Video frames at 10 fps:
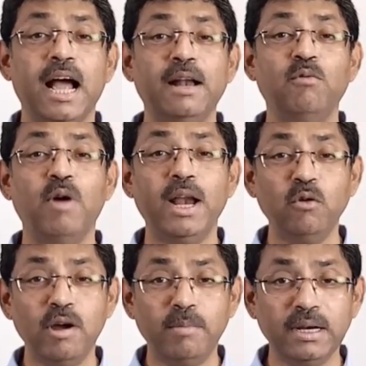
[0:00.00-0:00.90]
and
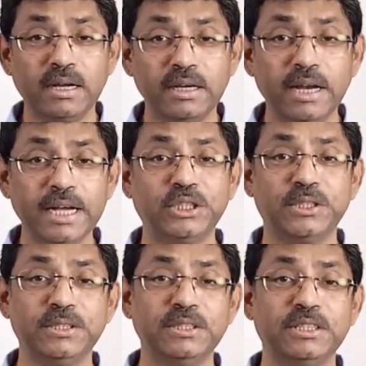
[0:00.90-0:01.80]
valuable
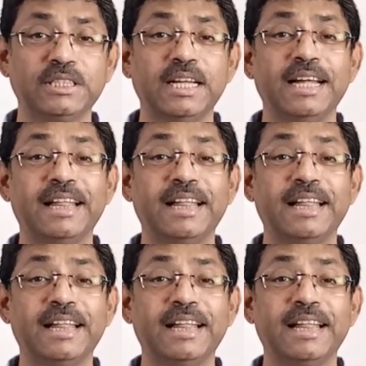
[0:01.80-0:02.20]
connections